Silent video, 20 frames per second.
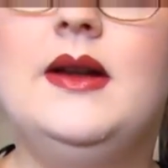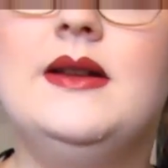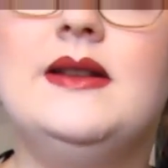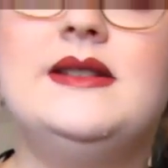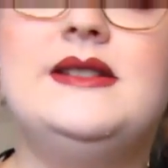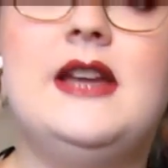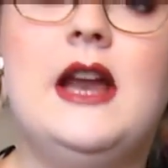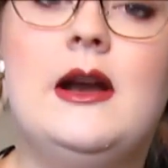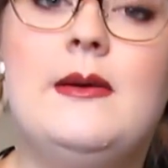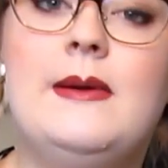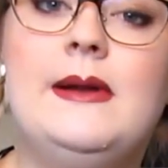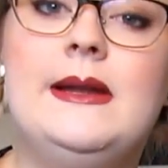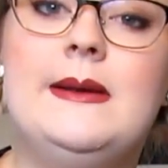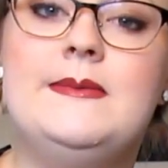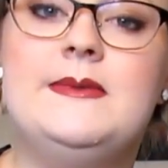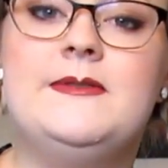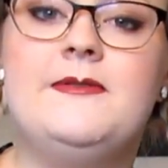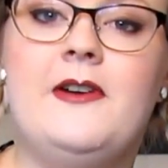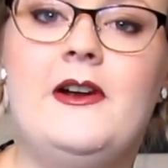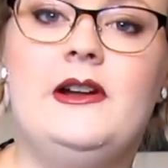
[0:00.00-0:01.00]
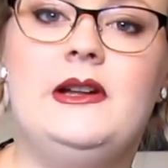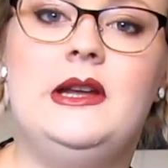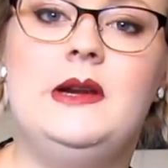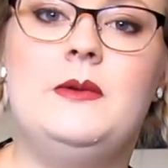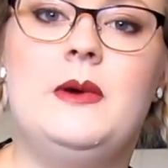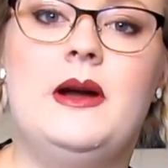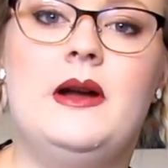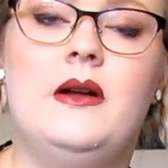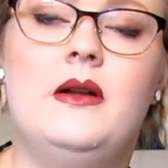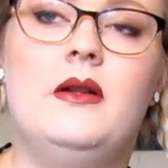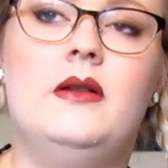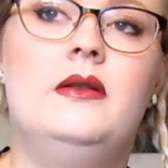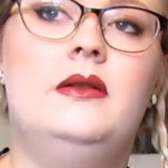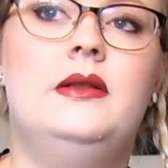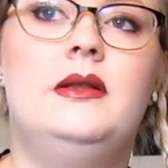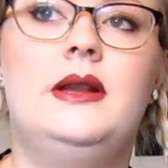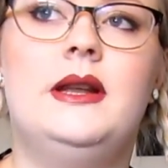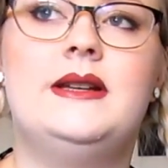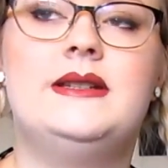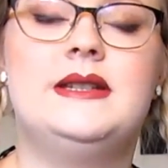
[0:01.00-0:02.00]
Stayed on my lips fairly well.
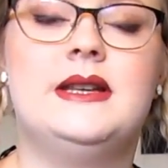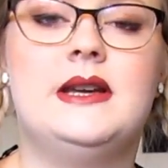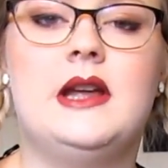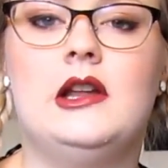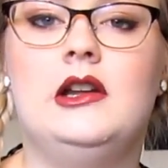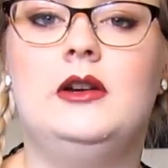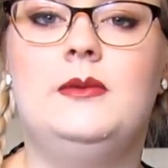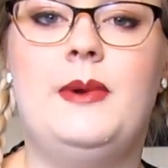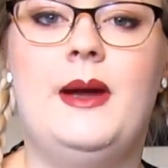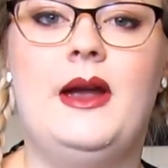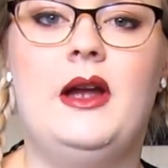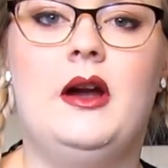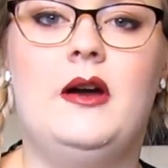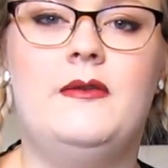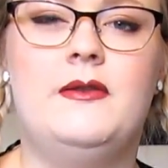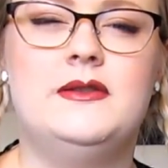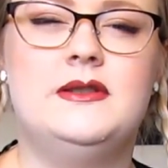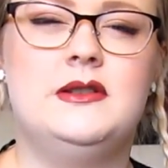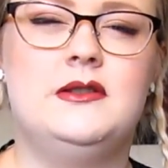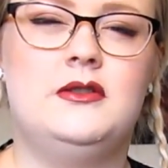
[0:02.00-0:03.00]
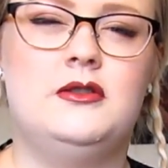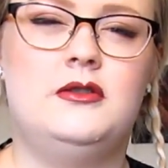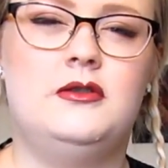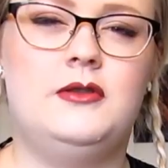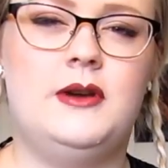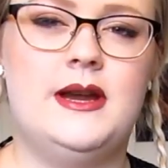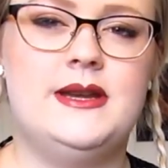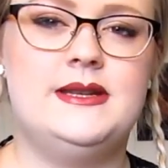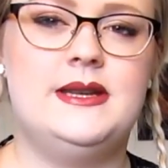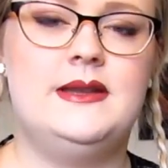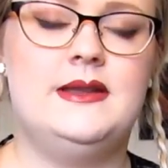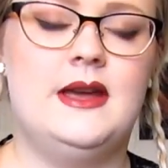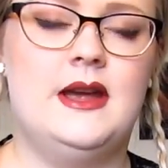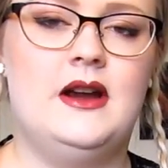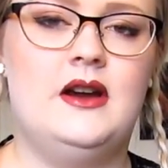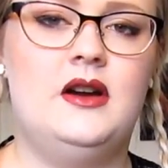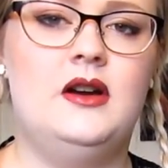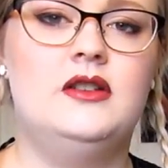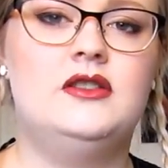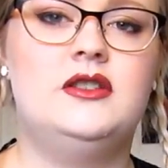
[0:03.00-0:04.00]
Like, the color payoff isn't crazy
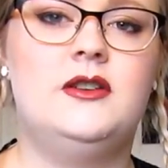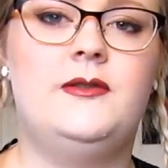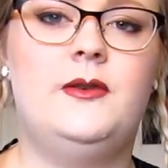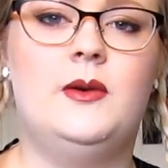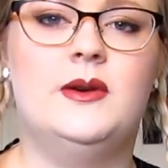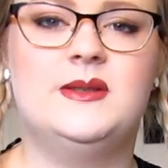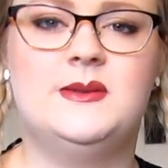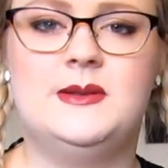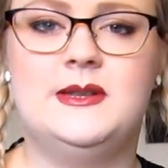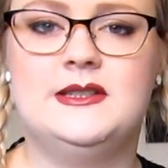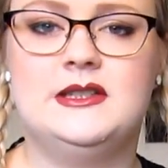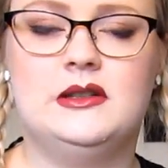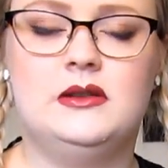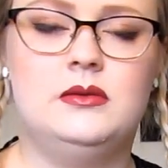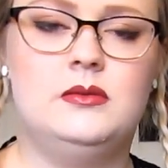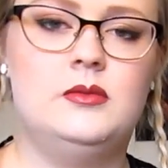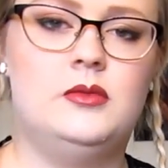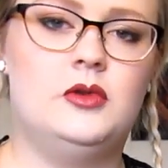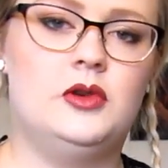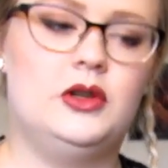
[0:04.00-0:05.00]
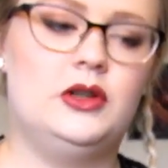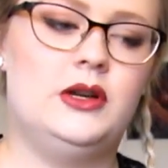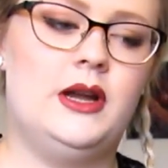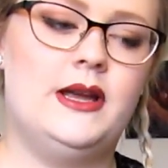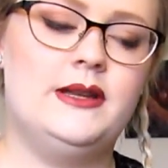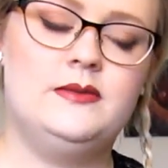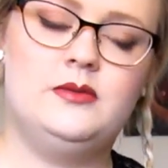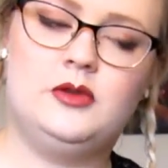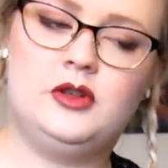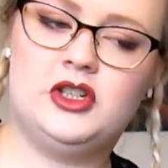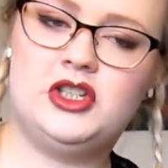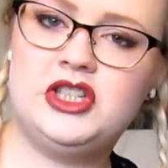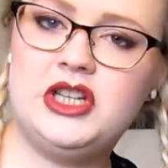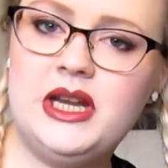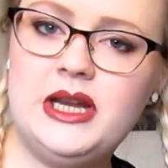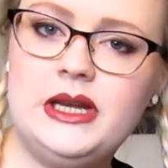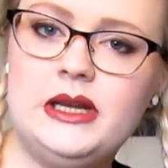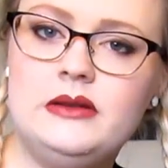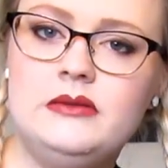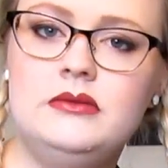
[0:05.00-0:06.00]
there, so if you want something that's a little more, has more
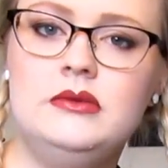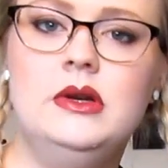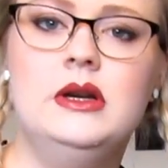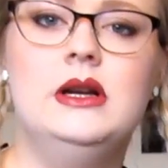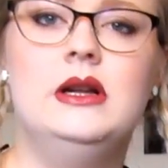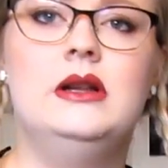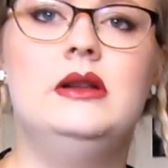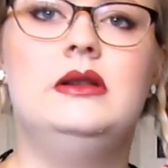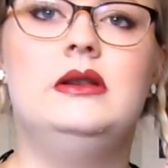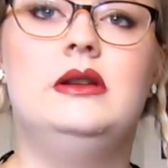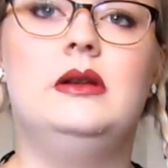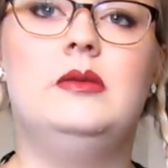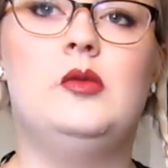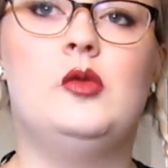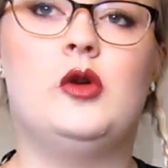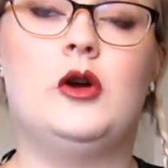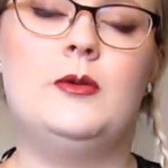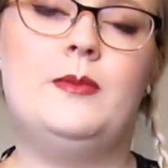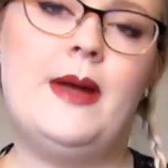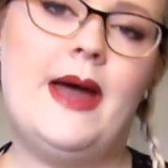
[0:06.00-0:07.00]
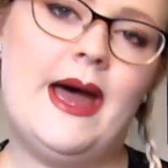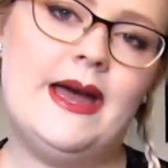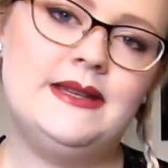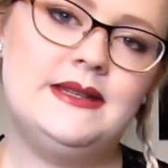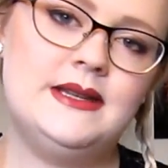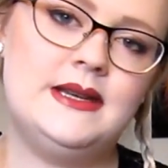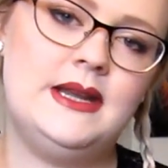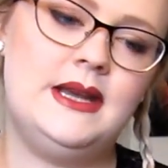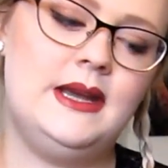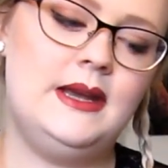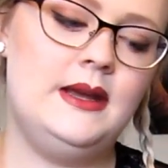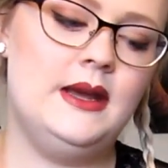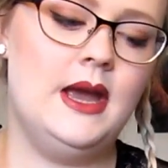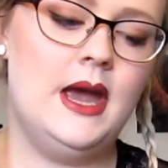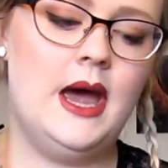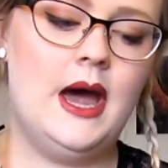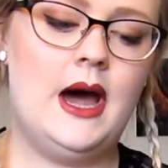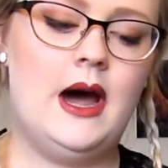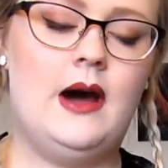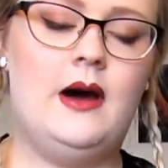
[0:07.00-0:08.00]
sheen, a little more opacity,
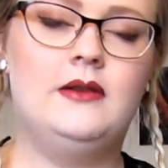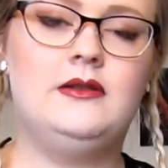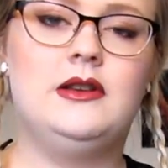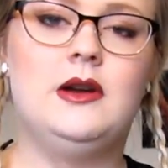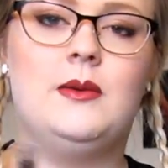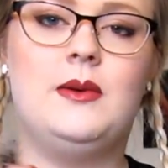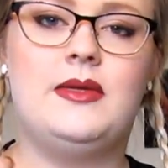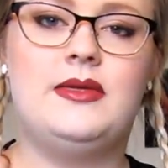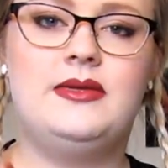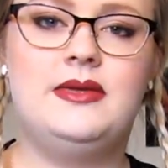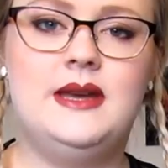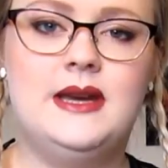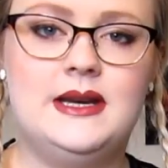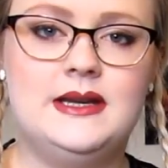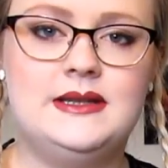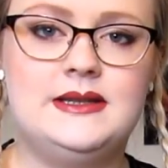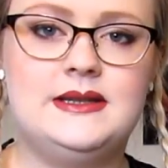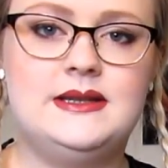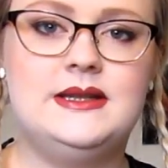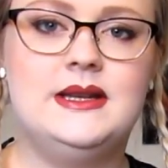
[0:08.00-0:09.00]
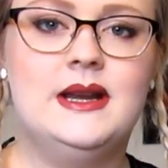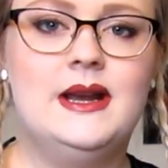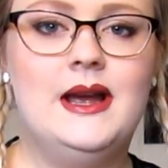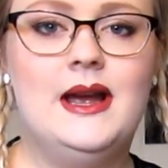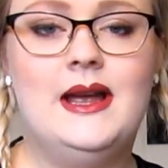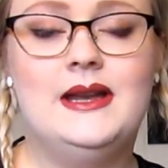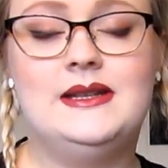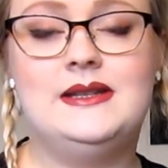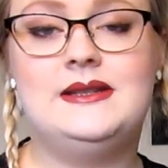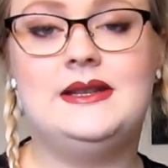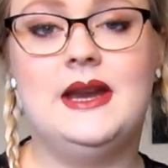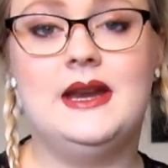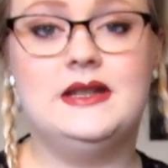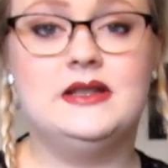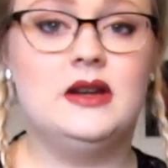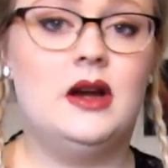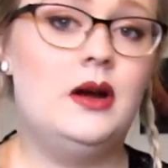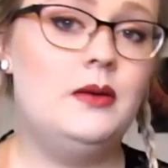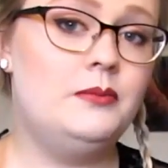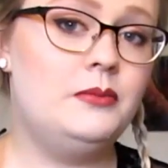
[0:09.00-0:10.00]
I'd go with this. It
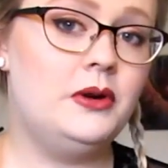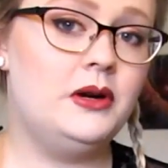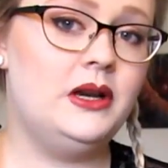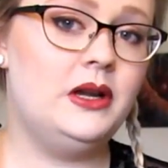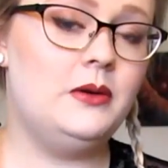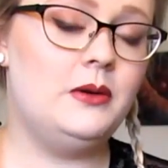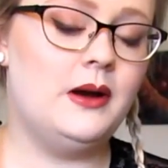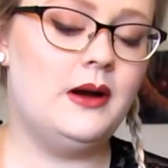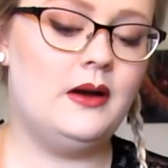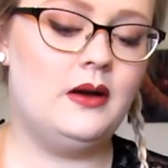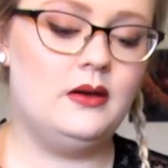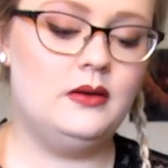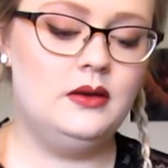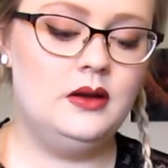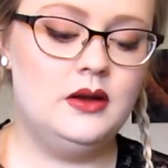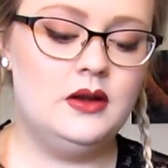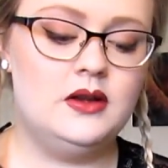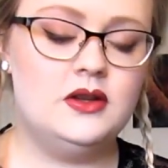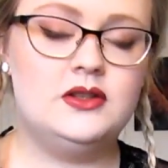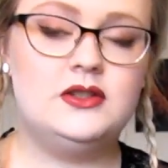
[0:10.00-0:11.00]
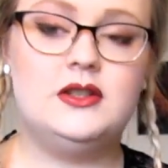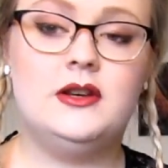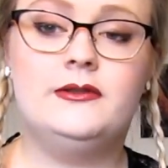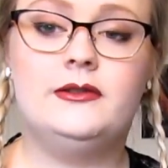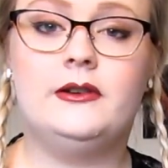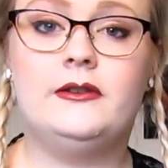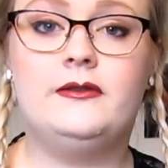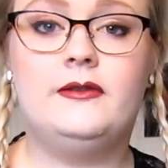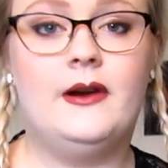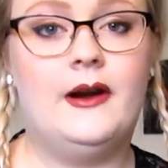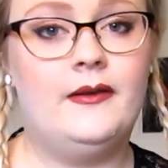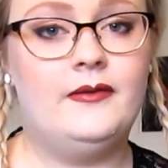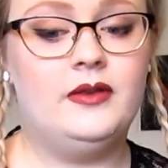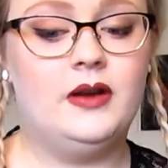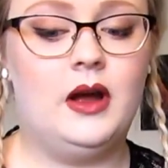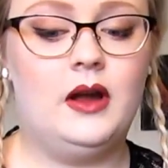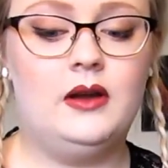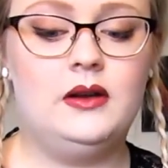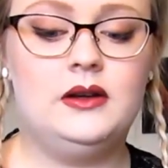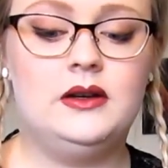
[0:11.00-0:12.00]
stays on pretty well. So for
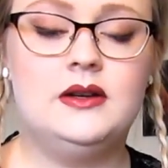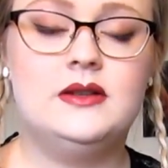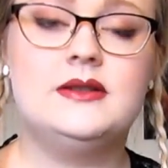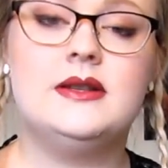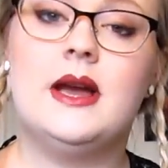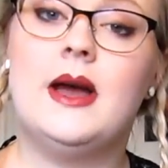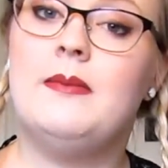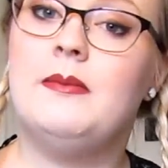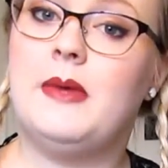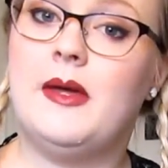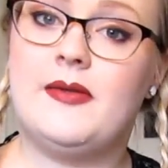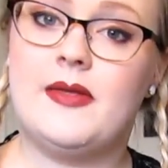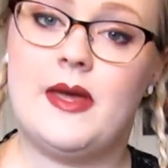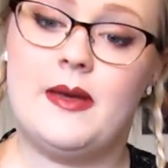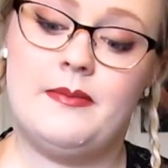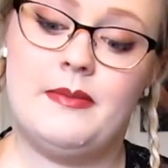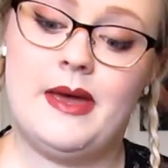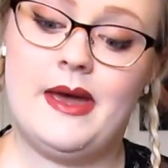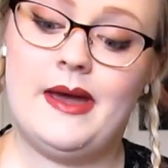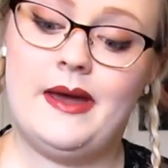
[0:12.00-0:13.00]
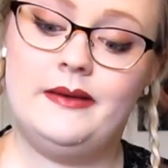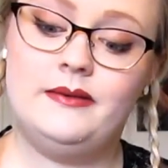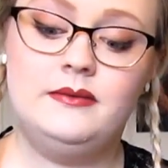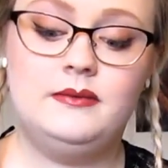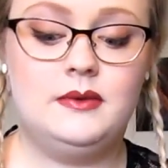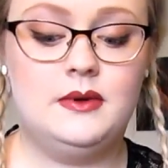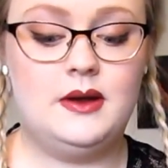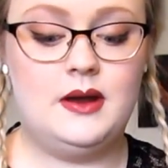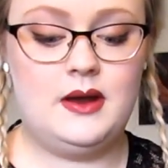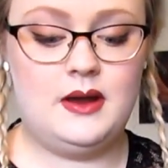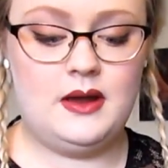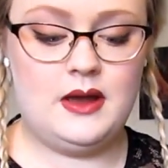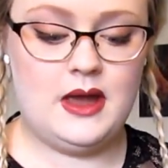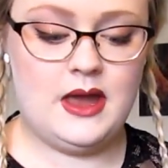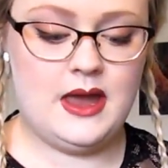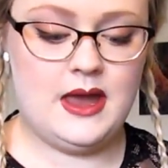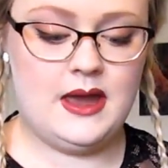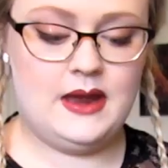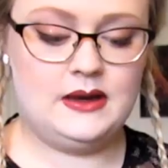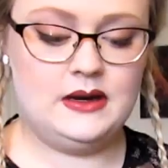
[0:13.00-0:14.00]
$5, I'm not that mad.
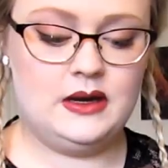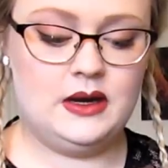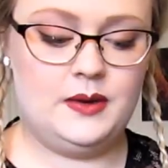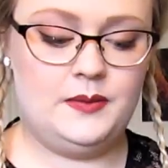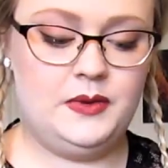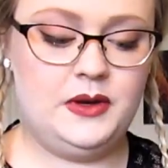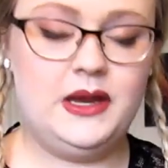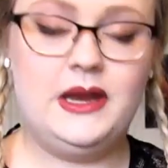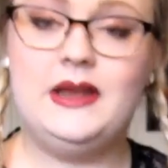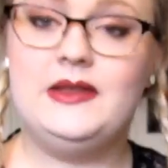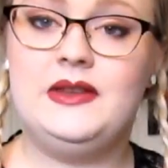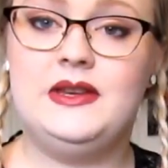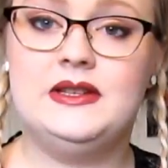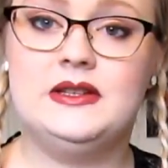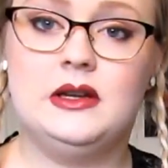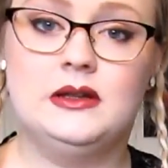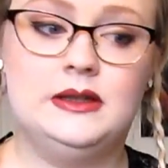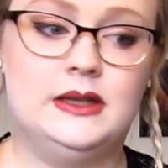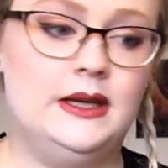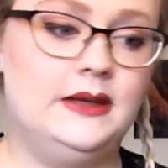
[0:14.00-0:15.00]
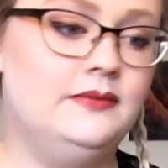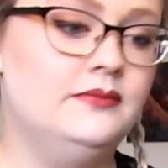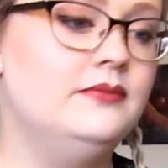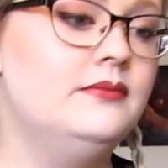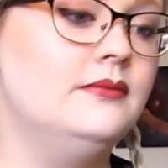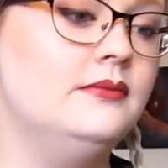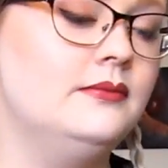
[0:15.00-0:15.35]
And you can get these online.